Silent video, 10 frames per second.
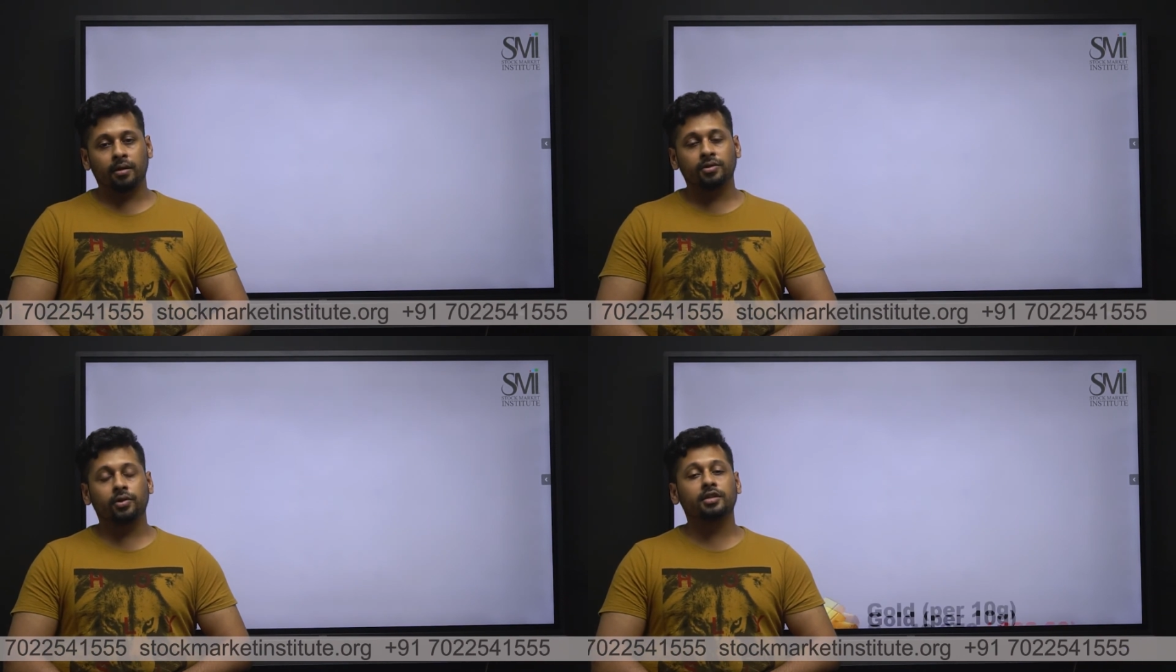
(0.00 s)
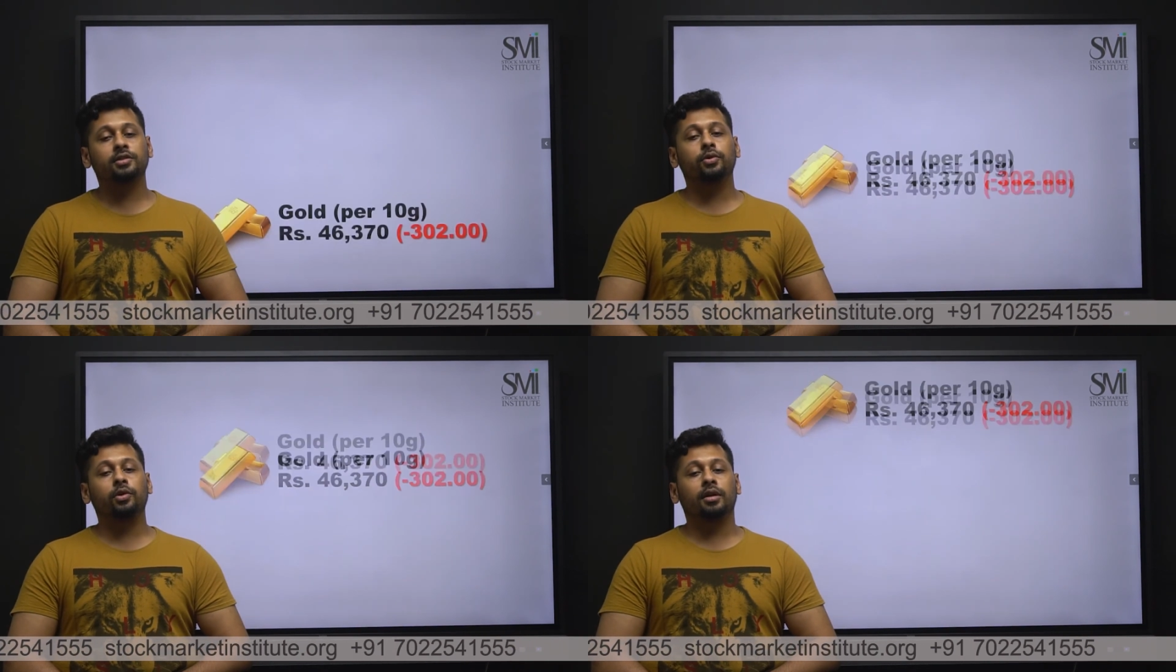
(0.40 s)
Today's
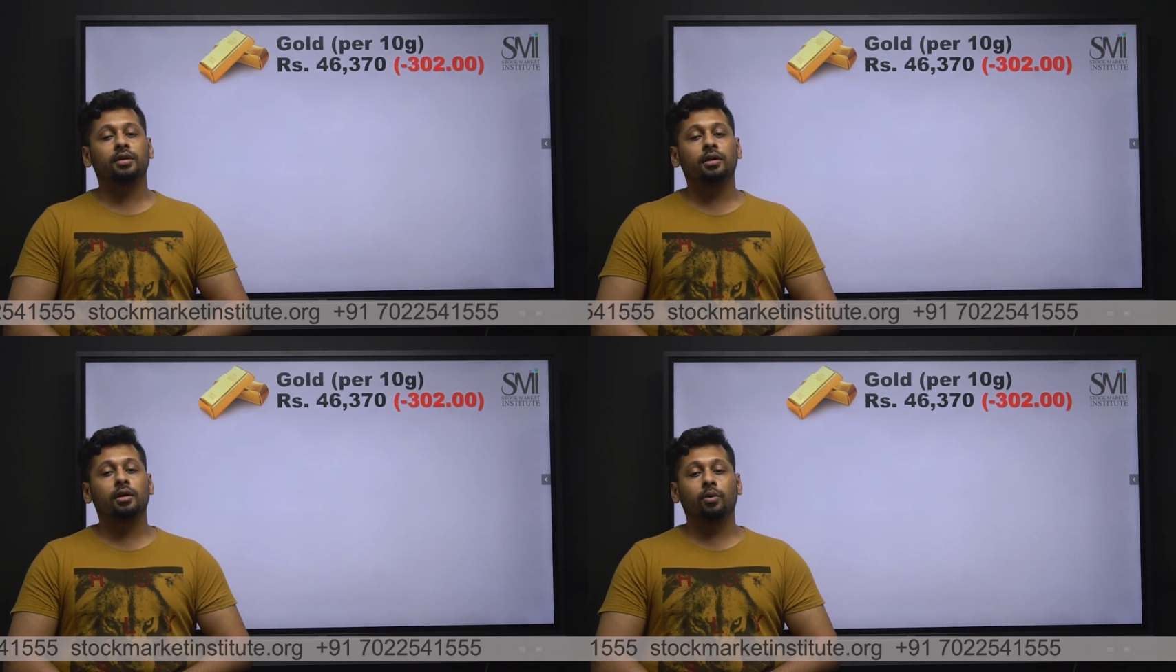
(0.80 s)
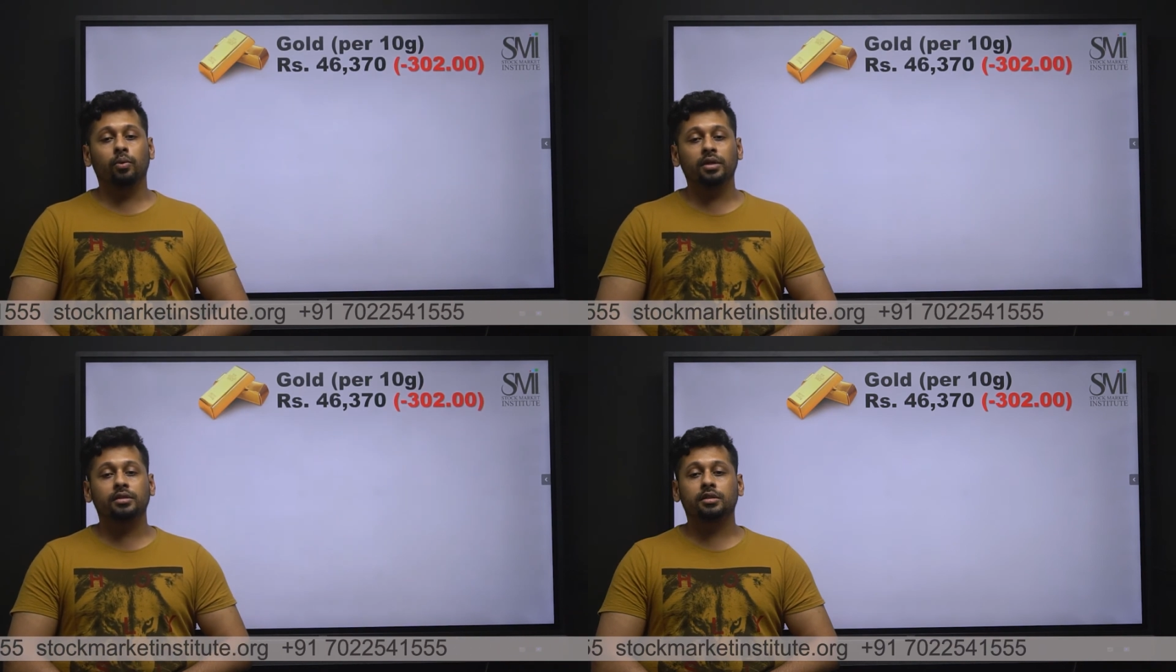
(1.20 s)
gold,
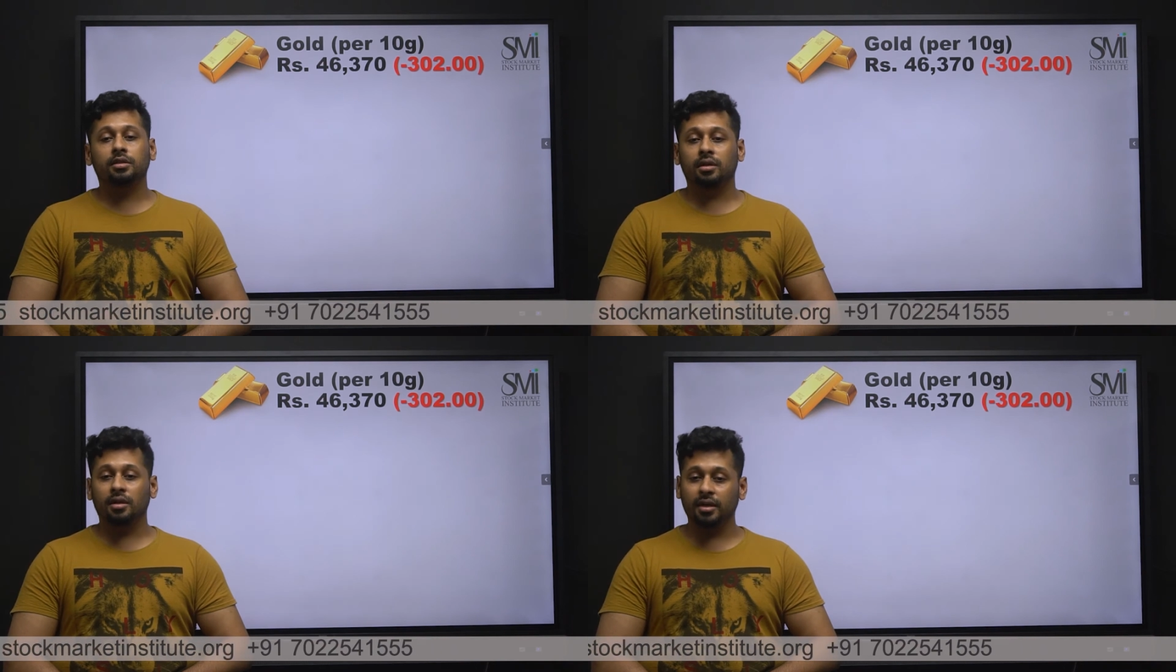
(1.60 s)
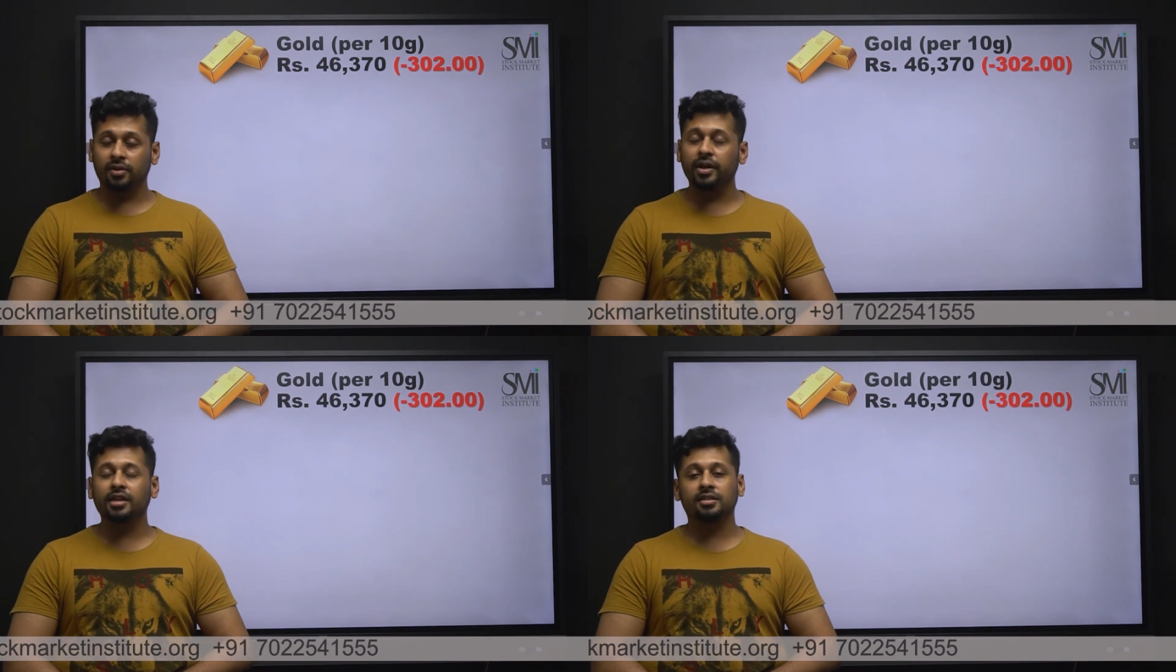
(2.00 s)
which
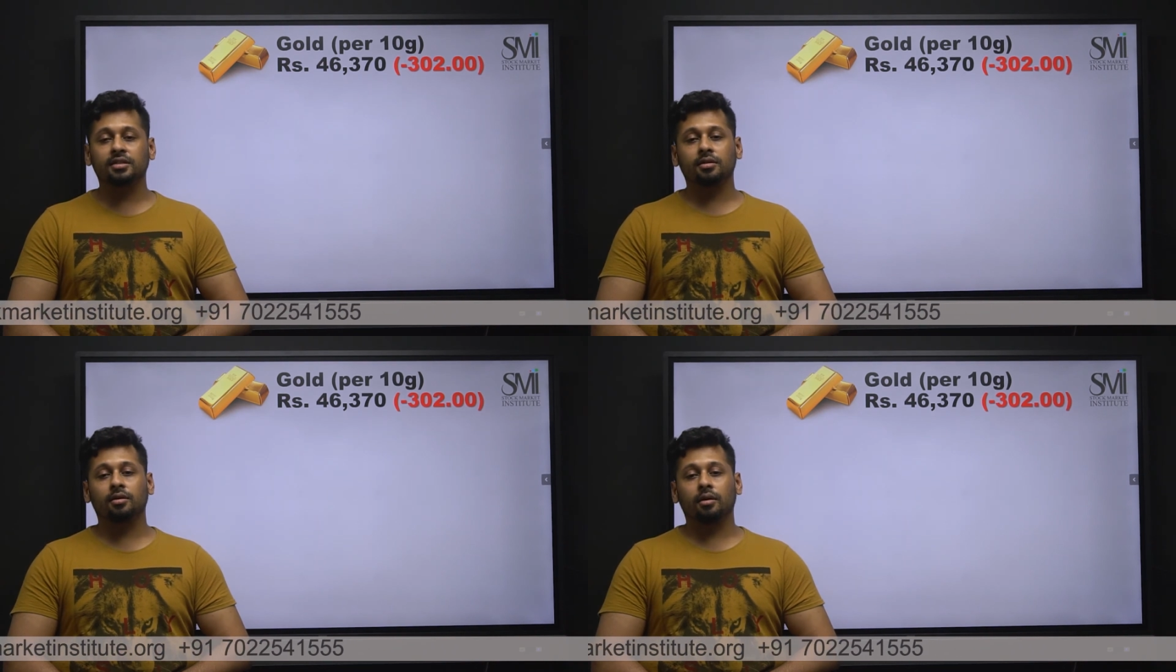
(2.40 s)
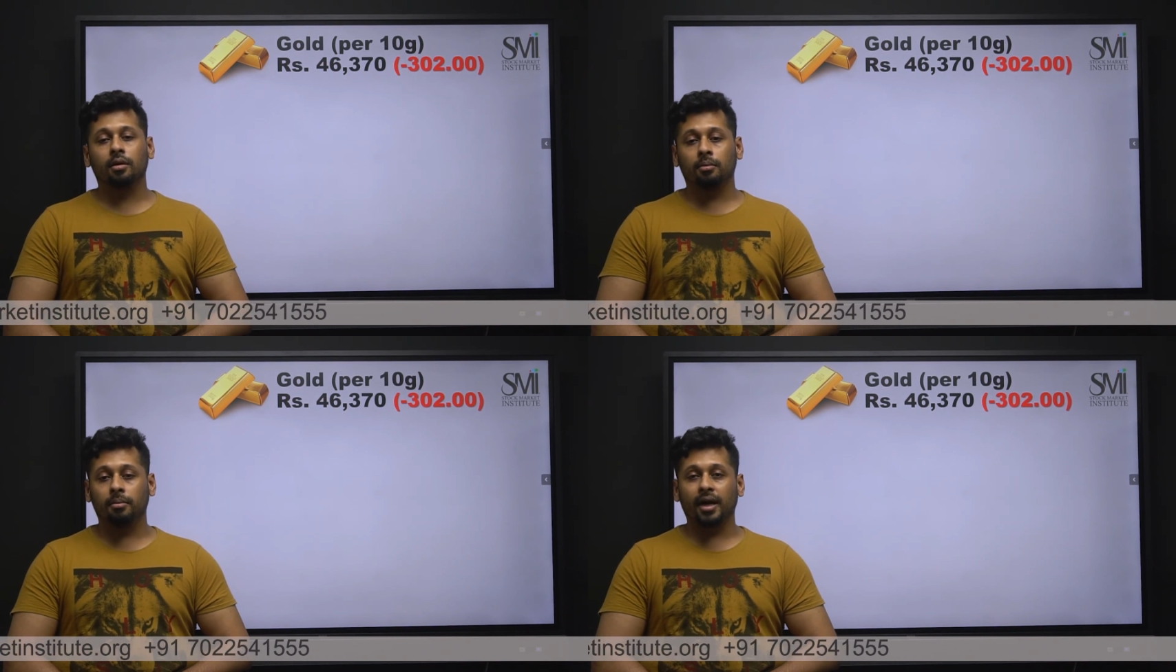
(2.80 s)
decreased
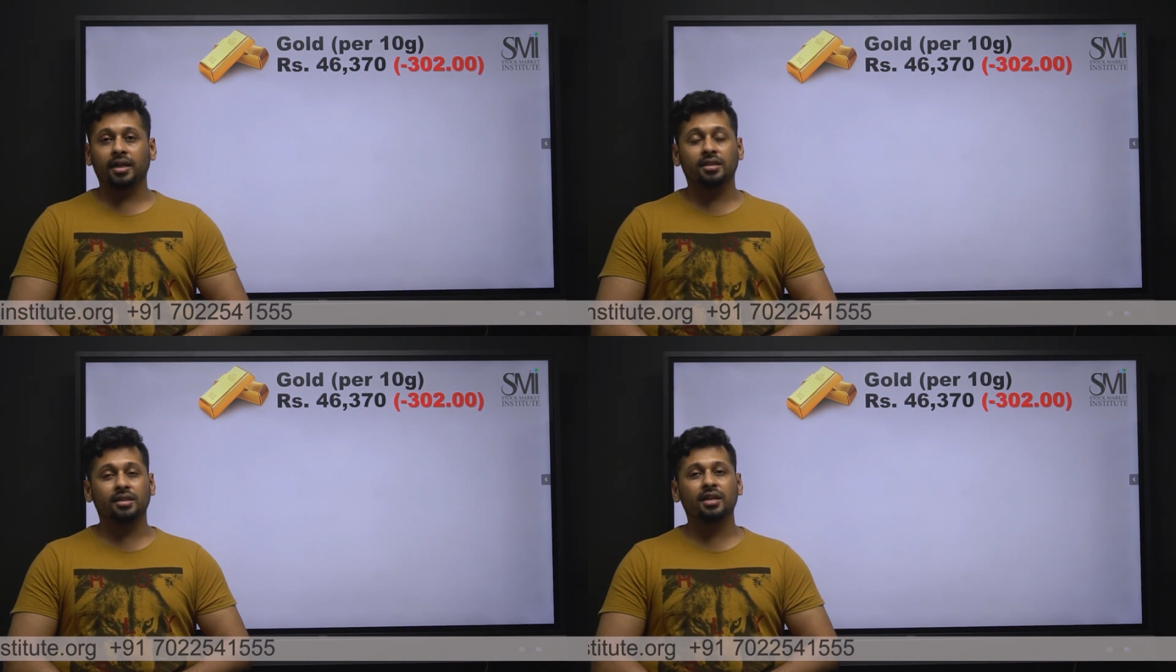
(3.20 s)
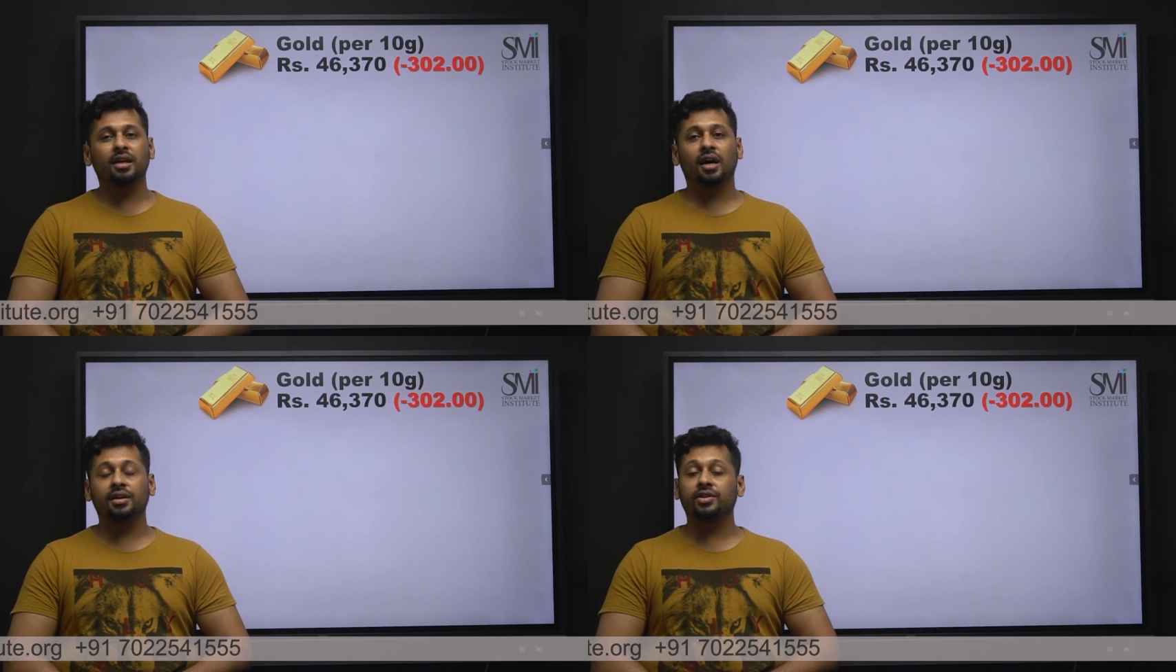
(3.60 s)
by
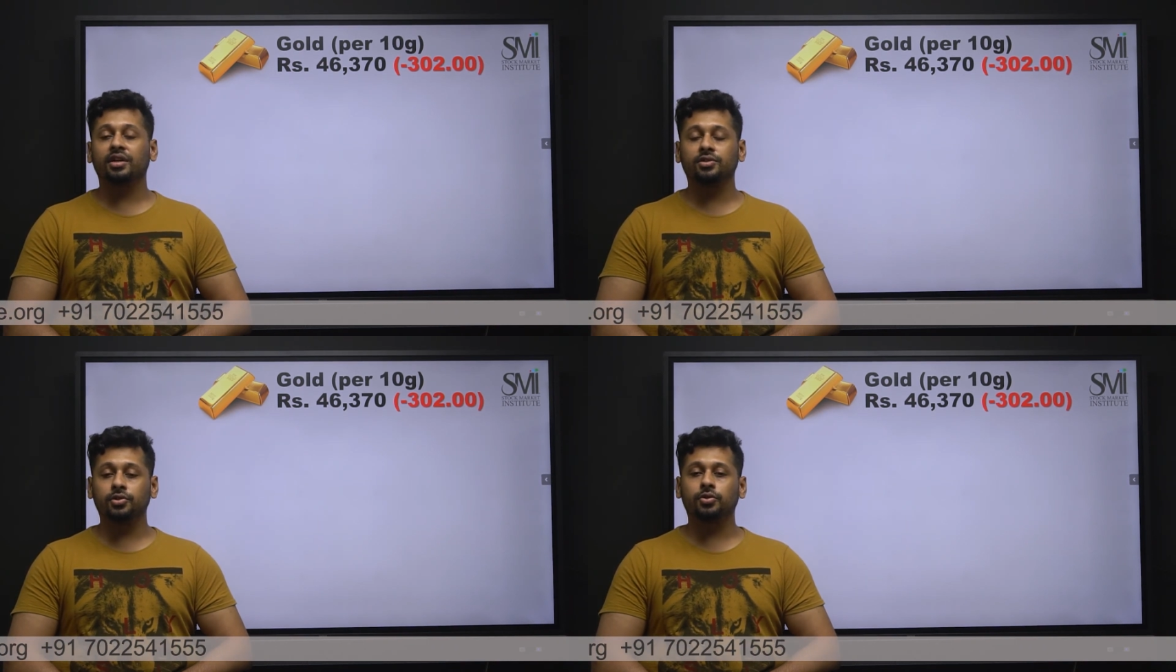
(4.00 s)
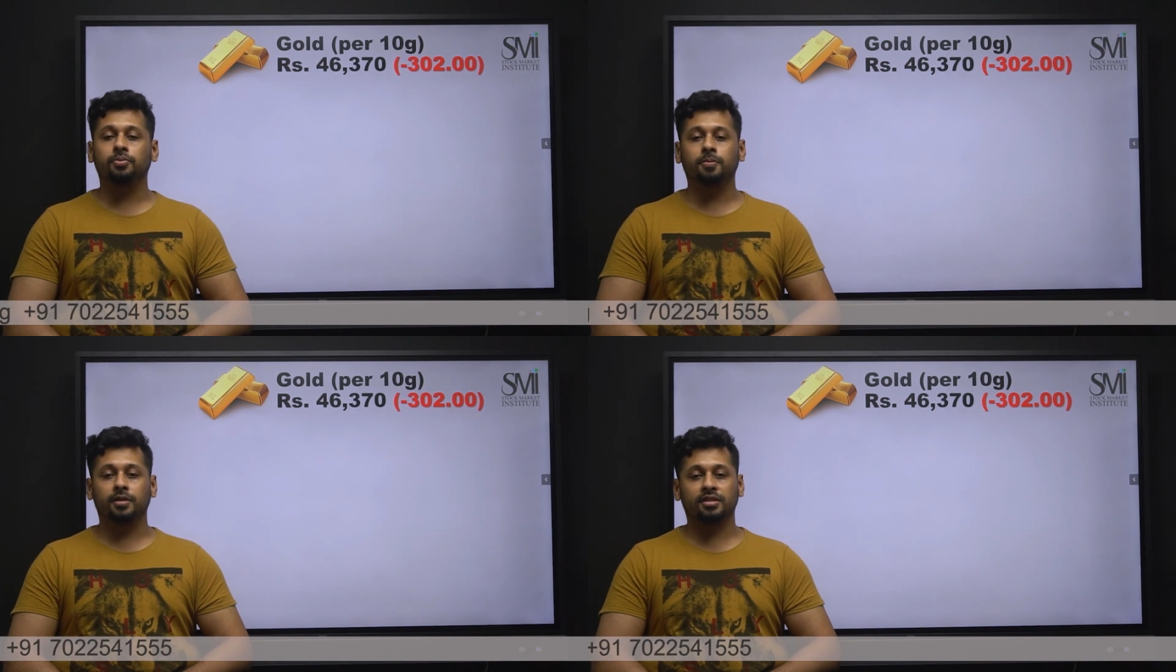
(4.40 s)

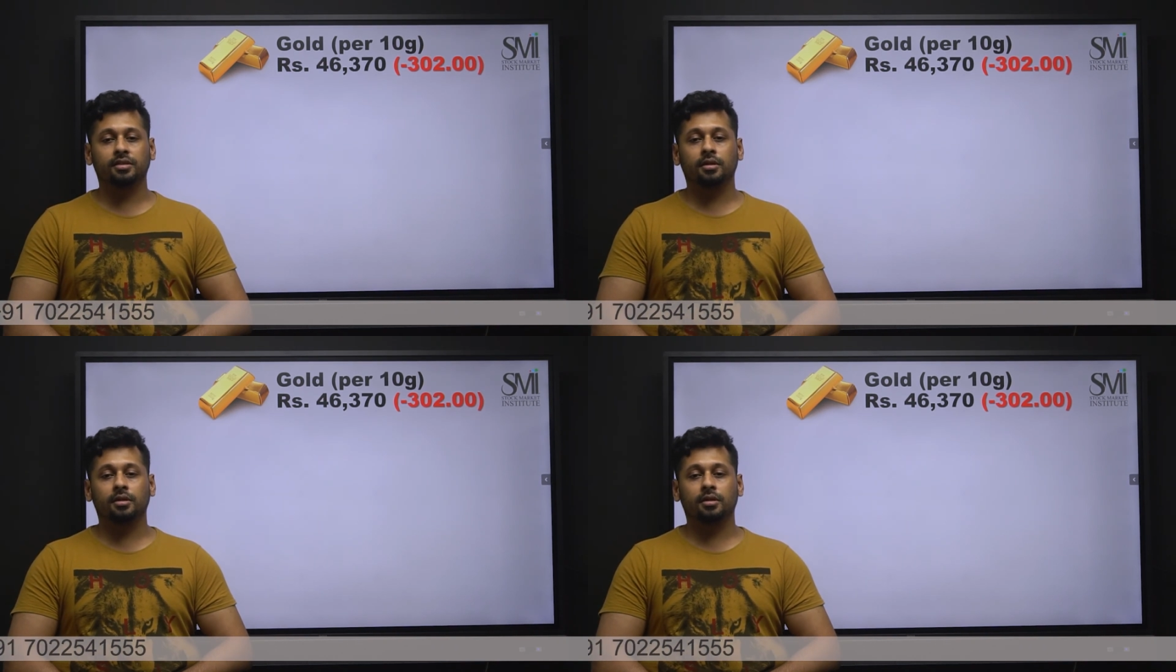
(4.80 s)
302 per